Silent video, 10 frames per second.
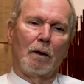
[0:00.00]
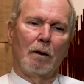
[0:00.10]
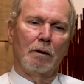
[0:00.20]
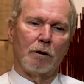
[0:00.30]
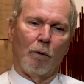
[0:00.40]

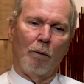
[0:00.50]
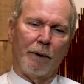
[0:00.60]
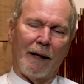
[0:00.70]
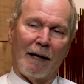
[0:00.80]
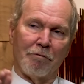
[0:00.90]
So what
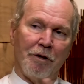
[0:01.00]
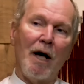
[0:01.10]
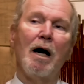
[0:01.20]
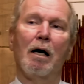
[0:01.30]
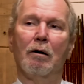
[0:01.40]
we have
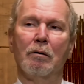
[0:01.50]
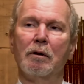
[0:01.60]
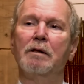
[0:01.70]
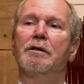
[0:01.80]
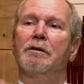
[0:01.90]

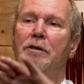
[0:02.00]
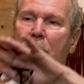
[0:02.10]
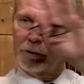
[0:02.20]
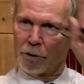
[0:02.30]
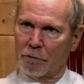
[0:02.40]
now is a
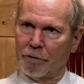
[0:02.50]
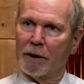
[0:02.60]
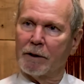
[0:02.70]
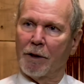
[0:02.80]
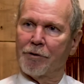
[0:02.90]
single
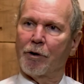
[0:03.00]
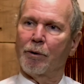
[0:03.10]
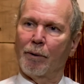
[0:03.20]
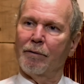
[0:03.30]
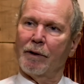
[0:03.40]
unified
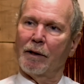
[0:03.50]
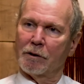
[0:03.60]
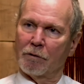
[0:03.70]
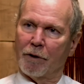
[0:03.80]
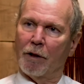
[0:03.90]
country where everyone
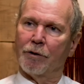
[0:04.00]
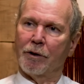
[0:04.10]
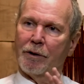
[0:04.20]
has a vote,